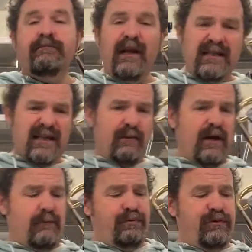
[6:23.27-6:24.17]
let's say we
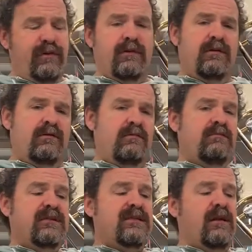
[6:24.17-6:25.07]
go and put the
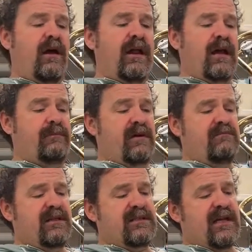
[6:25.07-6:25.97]
slide out a bit.
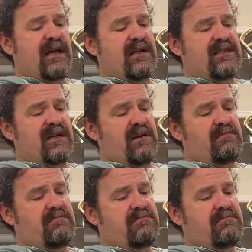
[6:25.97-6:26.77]
Let's say down to,